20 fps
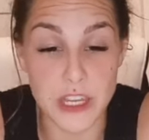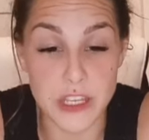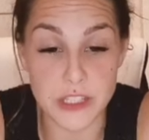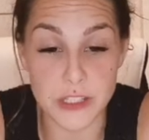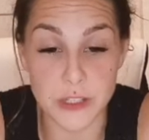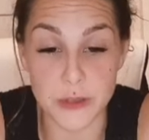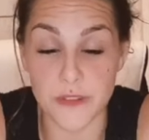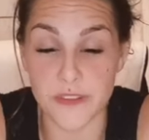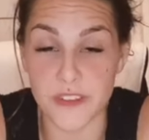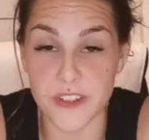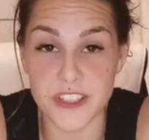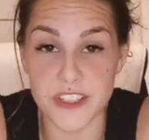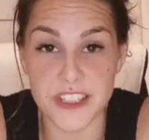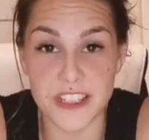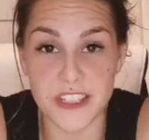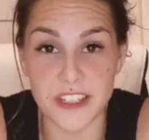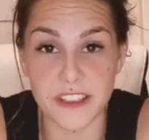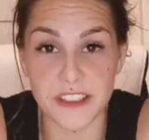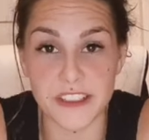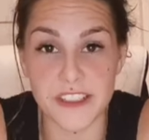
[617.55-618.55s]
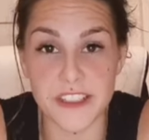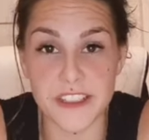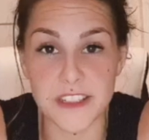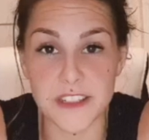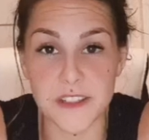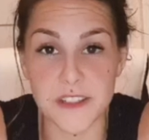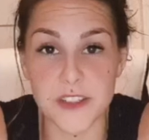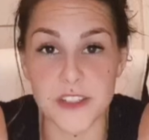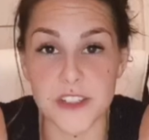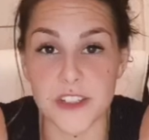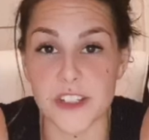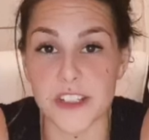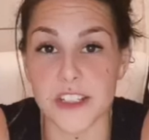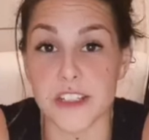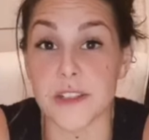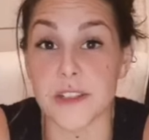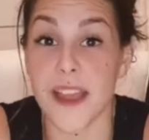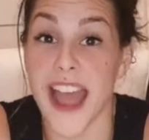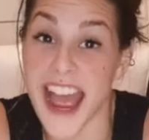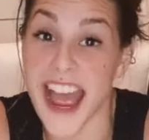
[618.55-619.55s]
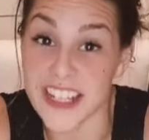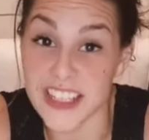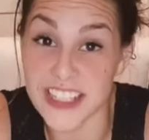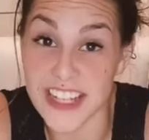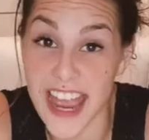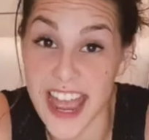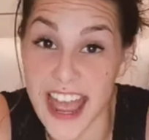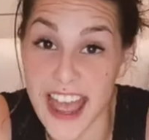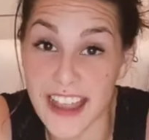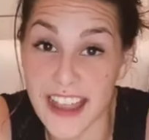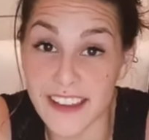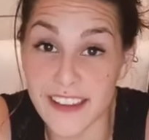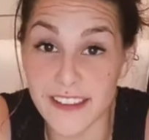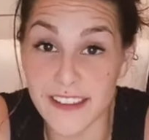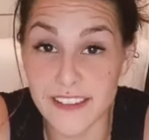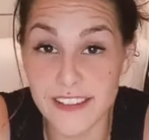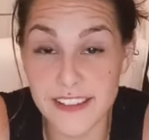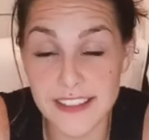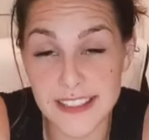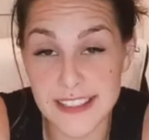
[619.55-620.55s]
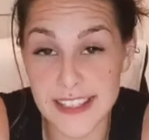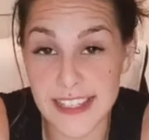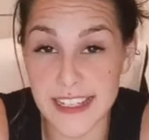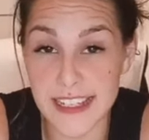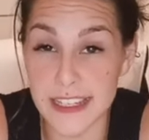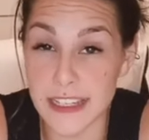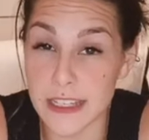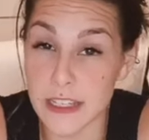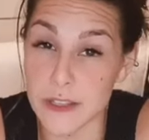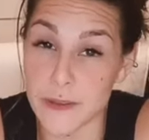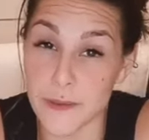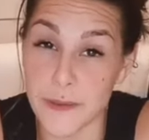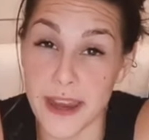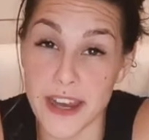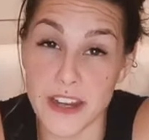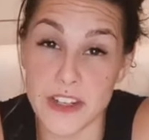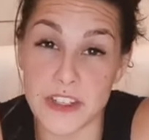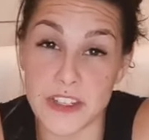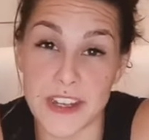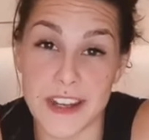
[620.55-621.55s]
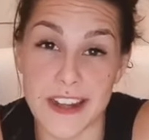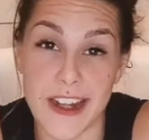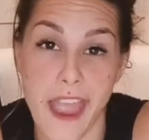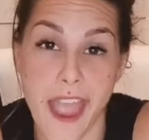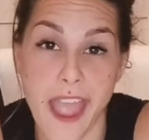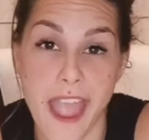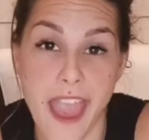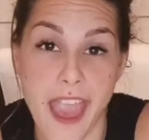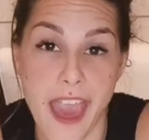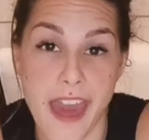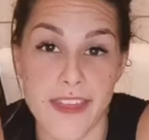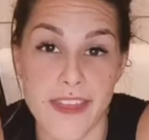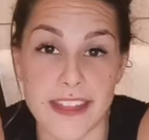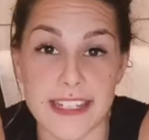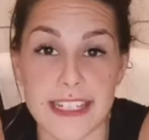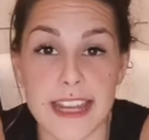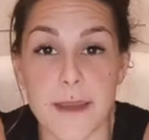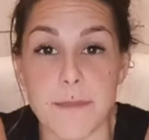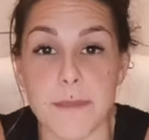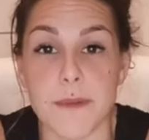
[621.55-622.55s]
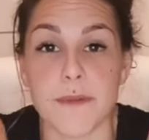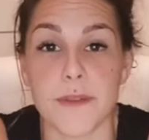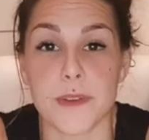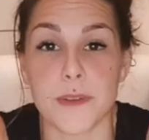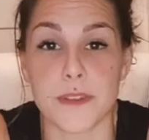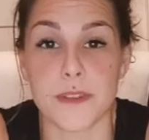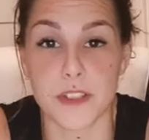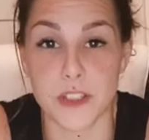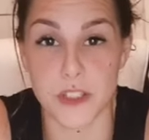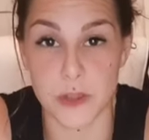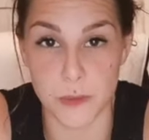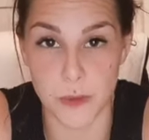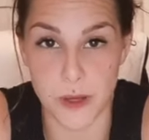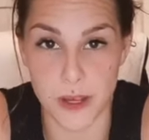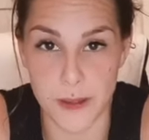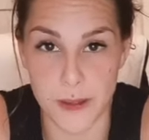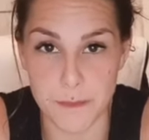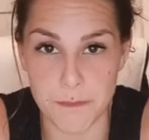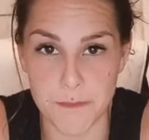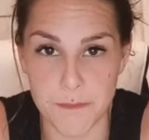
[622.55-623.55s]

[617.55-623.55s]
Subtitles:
So the first thing you're gonna do is you're gonna do hashtag, city, location, and the type of food that you want.